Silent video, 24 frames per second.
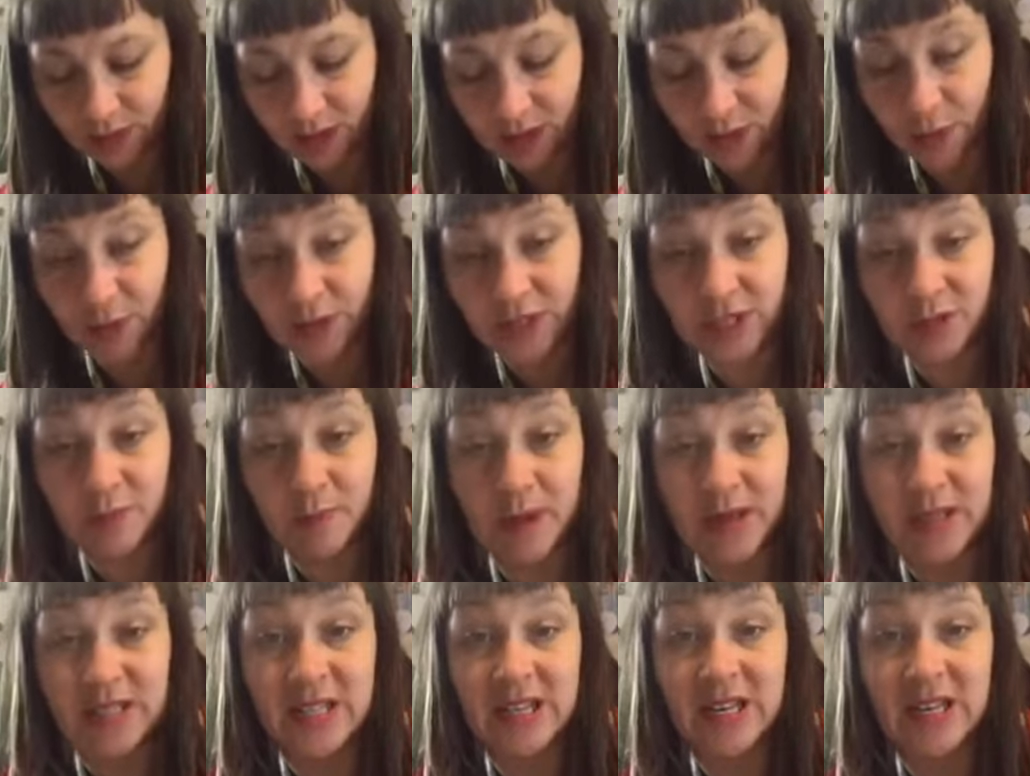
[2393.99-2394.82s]
which is
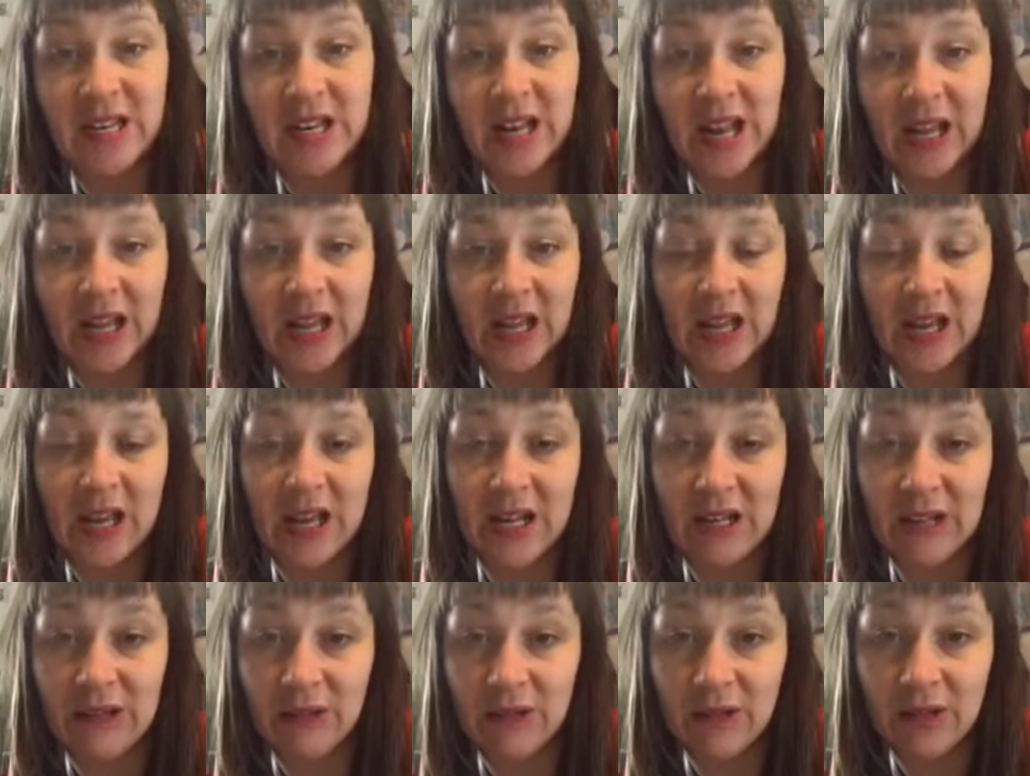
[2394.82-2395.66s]
basically like a
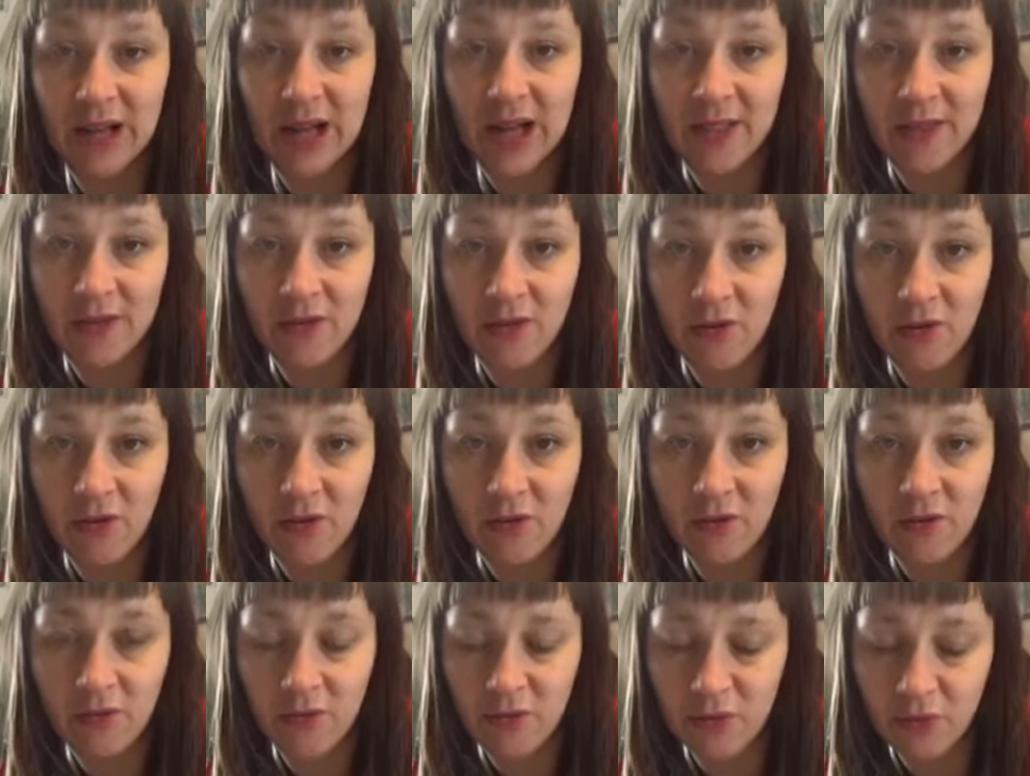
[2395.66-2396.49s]
little gather
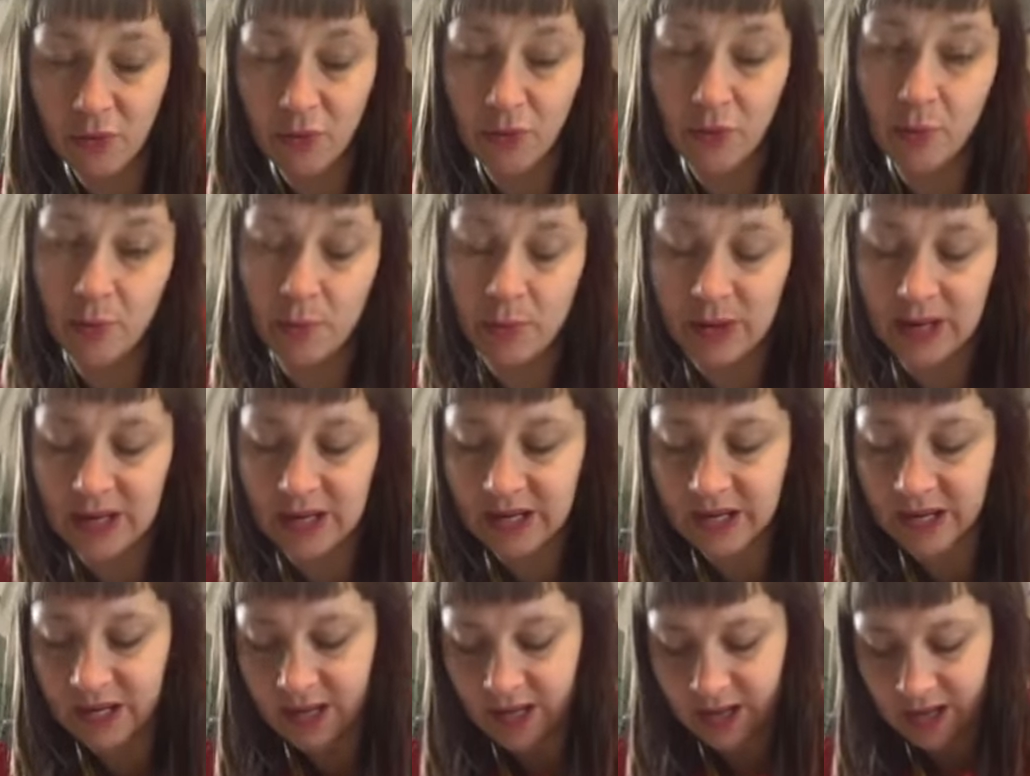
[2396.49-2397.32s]
or a
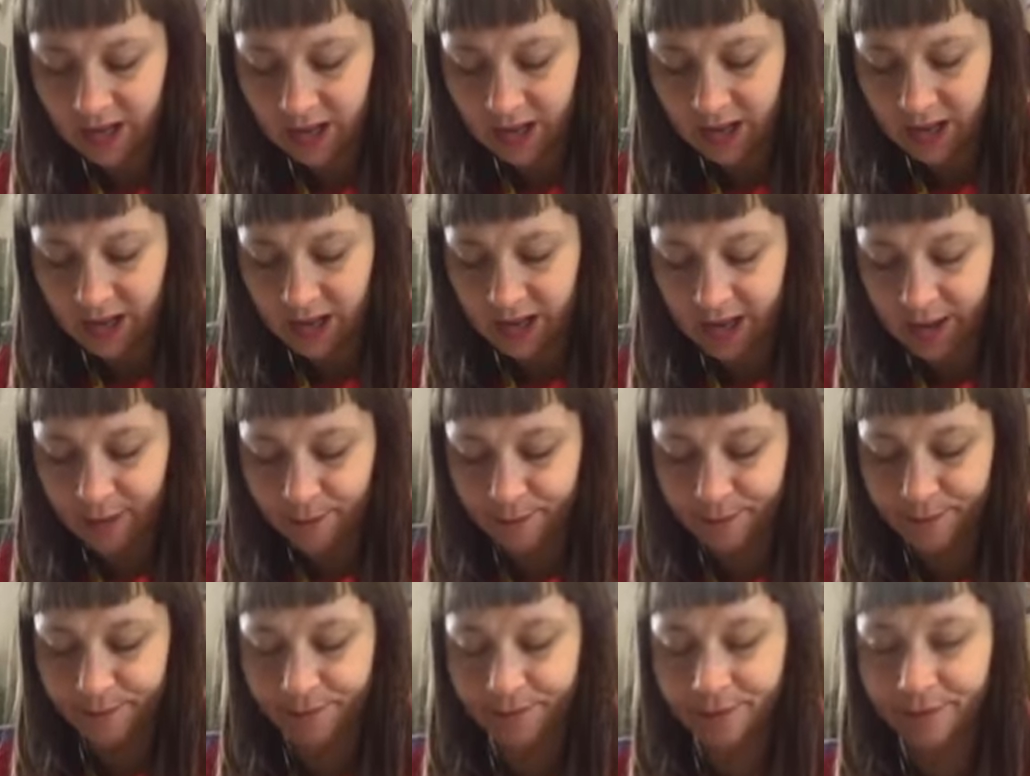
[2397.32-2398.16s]
pleat.
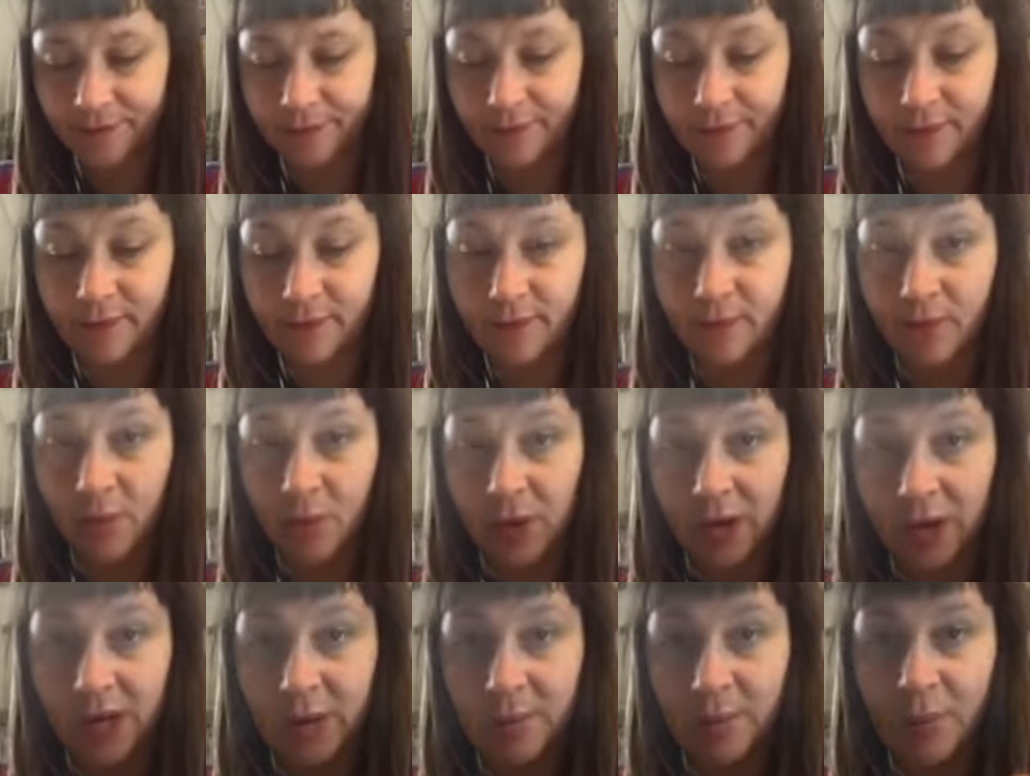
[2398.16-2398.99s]
We're
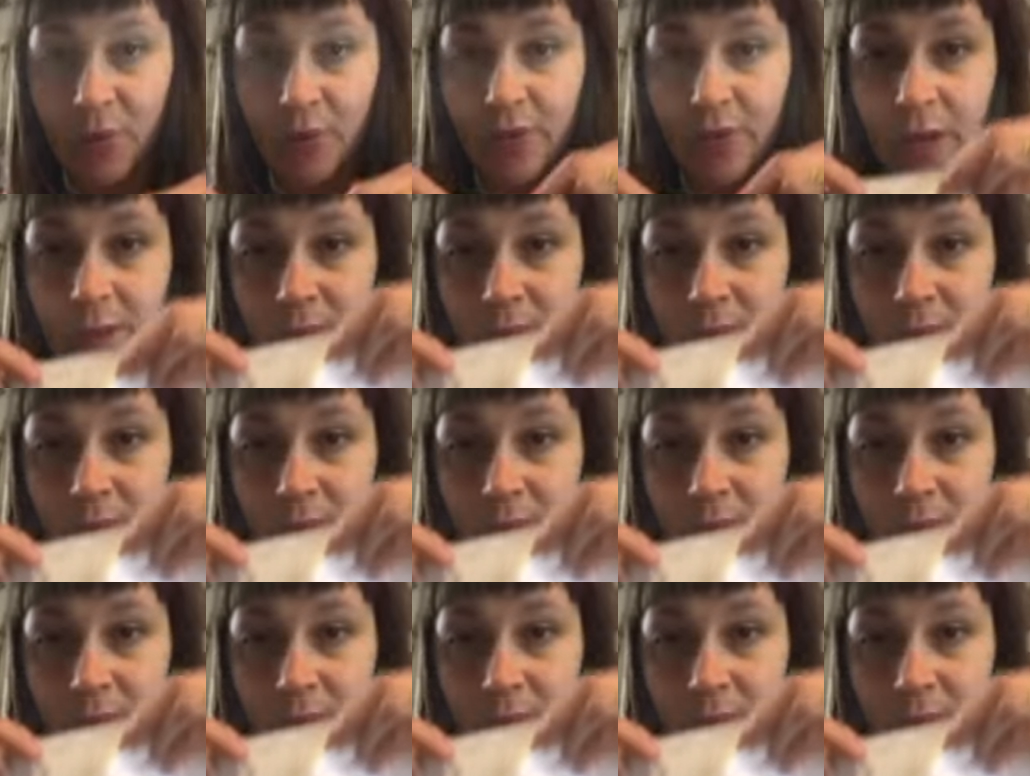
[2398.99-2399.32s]
going to put them